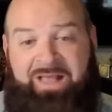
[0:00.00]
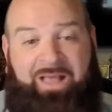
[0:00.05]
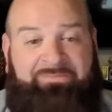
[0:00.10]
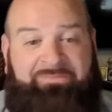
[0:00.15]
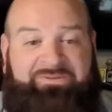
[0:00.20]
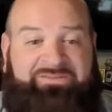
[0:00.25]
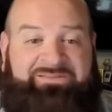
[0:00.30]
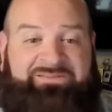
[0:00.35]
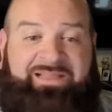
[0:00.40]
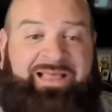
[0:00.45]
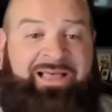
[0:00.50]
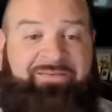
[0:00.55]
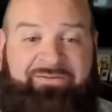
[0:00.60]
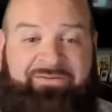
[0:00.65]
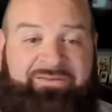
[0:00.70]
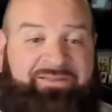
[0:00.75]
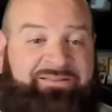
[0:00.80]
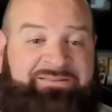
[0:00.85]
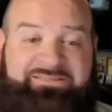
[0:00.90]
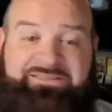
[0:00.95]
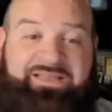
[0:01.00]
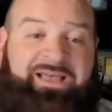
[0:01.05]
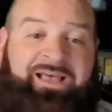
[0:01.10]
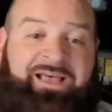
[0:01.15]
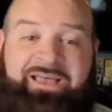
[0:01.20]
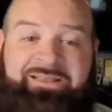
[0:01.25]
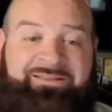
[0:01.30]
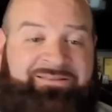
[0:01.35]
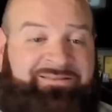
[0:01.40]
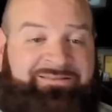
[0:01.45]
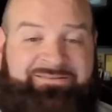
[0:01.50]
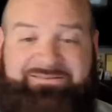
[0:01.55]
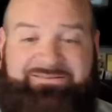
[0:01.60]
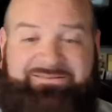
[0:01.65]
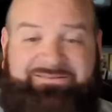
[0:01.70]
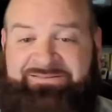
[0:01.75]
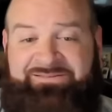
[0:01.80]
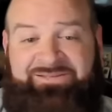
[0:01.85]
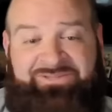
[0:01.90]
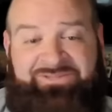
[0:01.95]
I'm just laughing inside
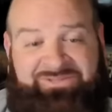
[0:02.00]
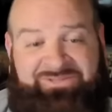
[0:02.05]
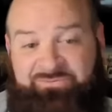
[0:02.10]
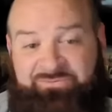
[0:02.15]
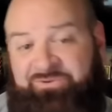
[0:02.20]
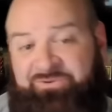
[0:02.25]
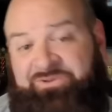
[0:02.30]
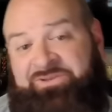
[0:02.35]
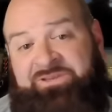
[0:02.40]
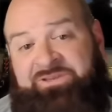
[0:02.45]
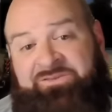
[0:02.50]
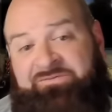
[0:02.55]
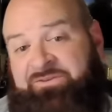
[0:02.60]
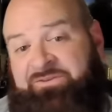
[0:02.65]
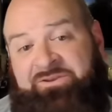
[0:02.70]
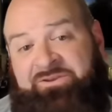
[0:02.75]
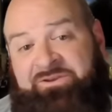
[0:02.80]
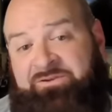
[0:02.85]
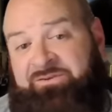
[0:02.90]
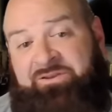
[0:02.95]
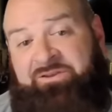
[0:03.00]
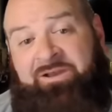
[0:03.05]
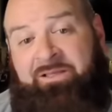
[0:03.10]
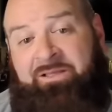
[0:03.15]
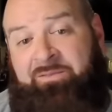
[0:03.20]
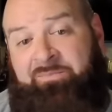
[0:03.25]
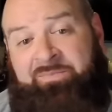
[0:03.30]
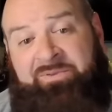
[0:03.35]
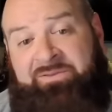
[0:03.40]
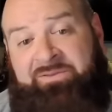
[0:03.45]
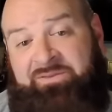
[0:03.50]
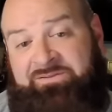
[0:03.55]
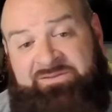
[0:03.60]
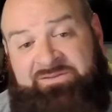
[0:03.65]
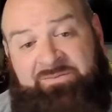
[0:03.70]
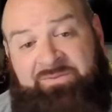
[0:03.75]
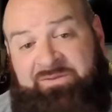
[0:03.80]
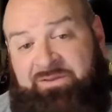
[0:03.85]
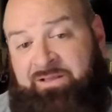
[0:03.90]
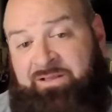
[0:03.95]
because this is the rookie of the year in y'all opinion, in
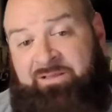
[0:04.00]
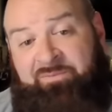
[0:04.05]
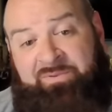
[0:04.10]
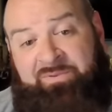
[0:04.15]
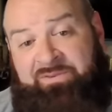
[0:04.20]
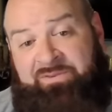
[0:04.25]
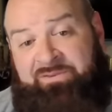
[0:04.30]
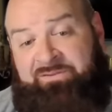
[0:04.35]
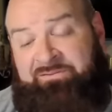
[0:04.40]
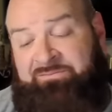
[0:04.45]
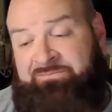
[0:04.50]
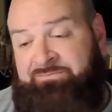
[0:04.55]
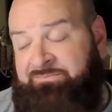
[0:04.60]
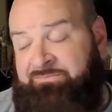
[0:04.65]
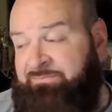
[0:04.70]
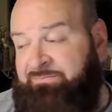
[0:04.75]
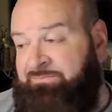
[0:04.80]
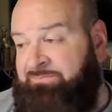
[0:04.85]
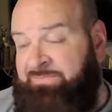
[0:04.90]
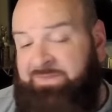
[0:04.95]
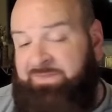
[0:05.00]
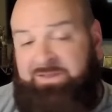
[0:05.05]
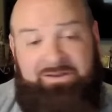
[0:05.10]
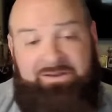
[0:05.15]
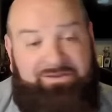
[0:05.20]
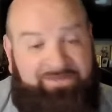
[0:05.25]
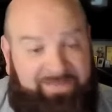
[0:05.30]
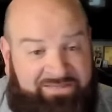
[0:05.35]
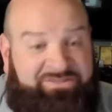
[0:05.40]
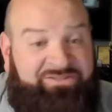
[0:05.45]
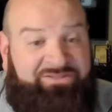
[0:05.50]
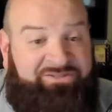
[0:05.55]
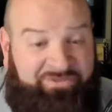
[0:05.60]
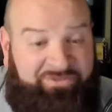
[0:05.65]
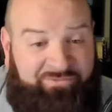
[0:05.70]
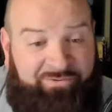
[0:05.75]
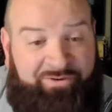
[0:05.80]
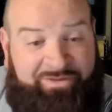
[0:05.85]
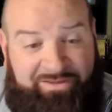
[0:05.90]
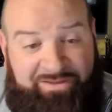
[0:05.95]
some of y'all opinion. This is
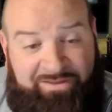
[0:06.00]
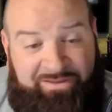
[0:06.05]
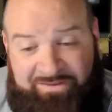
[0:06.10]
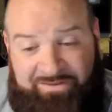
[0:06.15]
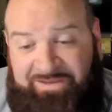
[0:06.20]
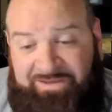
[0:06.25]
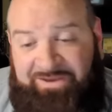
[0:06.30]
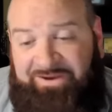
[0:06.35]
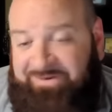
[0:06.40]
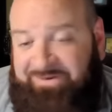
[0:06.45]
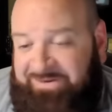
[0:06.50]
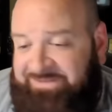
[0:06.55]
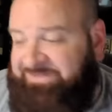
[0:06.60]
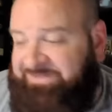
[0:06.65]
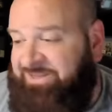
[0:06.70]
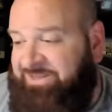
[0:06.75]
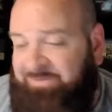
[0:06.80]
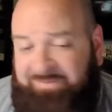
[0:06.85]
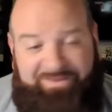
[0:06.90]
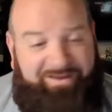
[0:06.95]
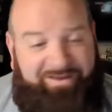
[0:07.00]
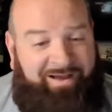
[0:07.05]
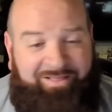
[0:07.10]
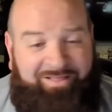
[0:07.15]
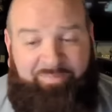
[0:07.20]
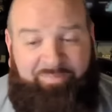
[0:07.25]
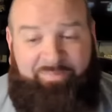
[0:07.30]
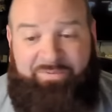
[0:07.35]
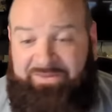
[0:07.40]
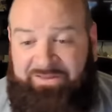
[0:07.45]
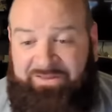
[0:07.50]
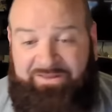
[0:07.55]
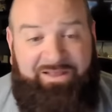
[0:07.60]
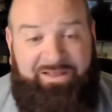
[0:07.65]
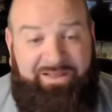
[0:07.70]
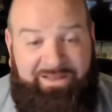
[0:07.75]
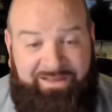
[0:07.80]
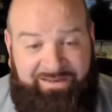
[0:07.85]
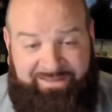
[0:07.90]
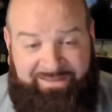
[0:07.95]
the rookie of the year in some of y'all opinion.
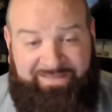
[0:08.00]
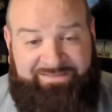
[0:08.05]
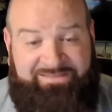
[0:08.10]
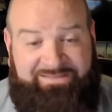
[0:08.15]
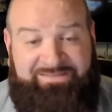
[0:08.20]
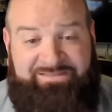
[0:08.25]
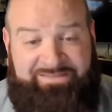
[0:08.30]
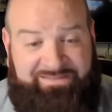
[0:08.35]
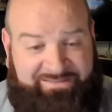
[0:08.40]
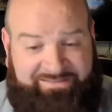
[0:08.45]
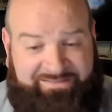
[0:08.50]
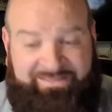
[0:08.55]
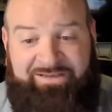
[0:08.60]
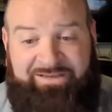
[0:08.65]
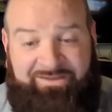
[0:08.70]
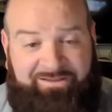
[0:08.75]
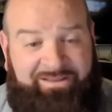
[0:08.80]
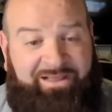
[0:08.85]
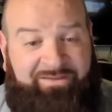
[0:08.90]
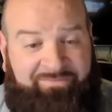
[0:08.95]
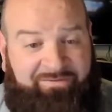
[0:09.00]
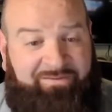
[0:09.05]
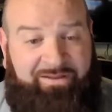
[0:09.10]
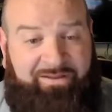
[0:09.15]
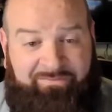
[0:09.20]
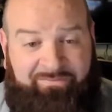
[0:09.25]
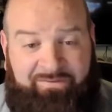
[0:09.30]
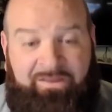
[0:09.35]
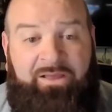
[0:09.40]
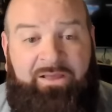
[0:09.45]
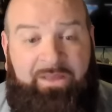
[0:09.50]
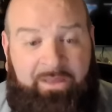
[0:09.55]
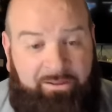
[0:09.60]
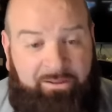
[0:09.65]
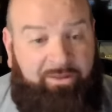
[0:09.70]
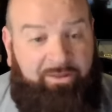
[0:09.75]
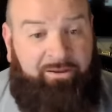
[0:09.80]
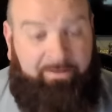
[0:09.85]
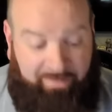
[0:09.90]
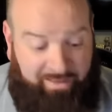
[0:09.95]
This is the skill level of
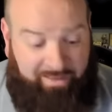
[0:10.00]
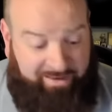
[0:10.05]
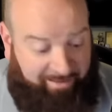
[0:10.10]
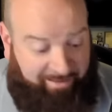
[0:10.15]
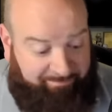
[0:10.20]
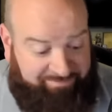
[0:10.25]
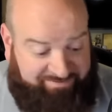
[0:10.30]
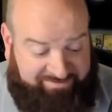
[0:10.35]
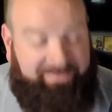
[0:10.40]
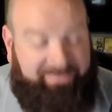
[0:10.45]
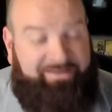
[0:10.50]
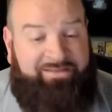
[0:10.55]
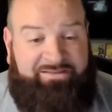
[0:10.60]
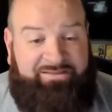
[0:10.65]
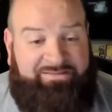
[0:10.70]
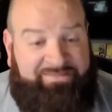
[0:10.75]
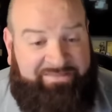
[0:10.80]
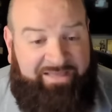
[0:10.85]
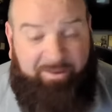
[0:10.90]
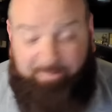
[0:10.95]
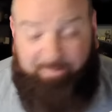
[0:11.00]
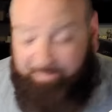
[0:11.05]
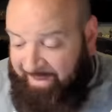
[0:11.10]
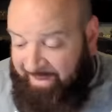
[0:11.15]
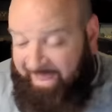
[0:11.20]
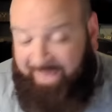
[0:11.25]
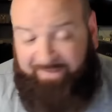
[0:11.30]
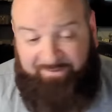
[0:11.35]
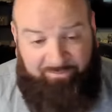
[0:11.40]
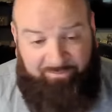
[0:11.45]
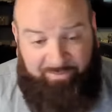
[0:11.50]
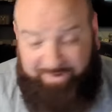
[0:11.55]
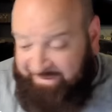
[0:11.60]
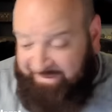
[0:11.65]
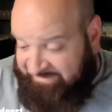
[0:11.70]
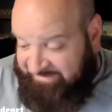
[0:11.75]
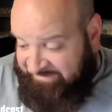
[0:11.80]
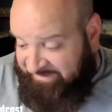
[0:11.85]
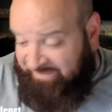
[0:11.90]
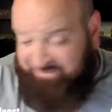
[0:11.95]
look, and I'm stand by what
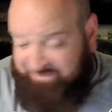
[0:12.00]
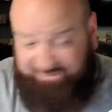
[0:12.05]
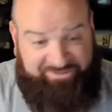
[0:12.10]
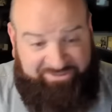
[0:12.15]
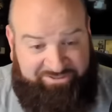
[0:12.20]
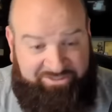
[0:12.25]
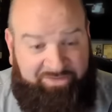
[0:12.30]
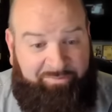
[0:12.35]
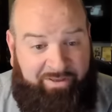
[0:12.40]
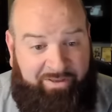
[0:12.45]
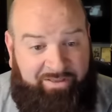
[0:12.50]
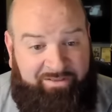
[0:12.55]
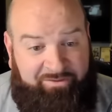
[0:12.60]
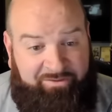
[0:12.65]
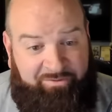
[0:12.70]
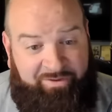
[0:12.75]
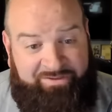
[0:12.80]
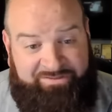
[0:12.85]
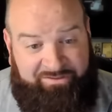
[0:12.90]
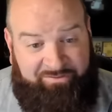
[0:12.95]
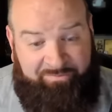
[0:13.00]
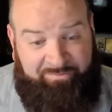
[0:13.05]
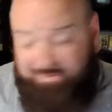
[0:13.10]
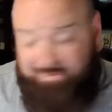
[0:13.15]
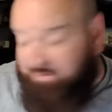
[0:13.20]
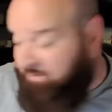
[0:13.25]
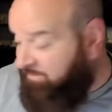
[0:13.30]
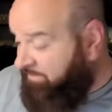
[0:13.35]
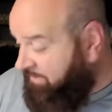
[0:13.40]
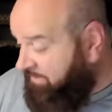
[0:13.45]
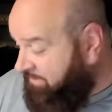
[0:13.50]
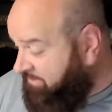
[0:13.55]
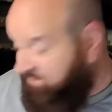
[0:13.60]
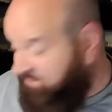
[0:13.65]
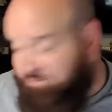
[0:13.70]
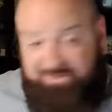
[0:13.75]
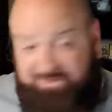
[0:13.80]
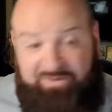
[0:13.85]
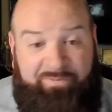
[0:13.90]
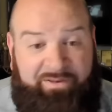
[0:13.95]
I said. She should have been on the U.S. Olympic.
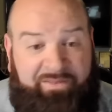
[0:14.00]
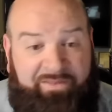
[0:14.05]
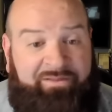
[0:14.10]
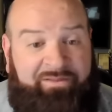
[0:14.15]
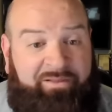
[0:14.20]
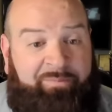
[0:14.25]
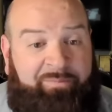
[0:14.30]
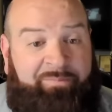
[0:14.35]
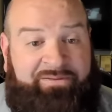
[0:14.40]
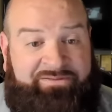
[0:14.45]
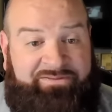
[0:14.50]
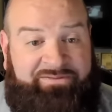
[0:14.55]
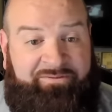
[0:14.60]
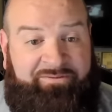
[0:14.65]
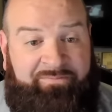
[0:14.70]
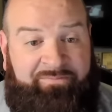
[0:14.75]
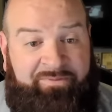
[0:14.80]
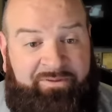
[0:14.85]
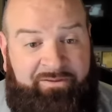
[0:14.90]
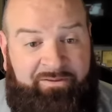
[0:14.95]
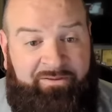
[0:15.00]
She should have been on the Olympic team.